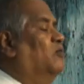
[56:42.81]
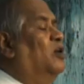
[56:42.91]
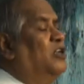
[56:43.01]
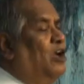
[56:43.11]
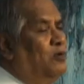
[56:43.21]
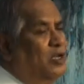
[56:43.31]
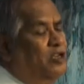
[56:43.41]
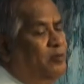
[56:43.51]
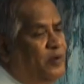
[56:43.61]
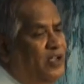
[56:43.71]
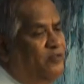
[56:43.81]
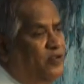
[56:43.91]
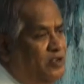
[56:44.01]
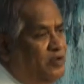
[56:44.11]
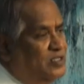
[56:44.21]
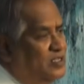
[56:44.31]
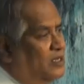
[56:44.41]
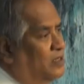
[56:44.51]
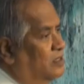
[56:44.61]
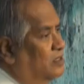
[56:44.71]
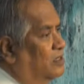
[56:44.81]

And what, how can you pray for your son?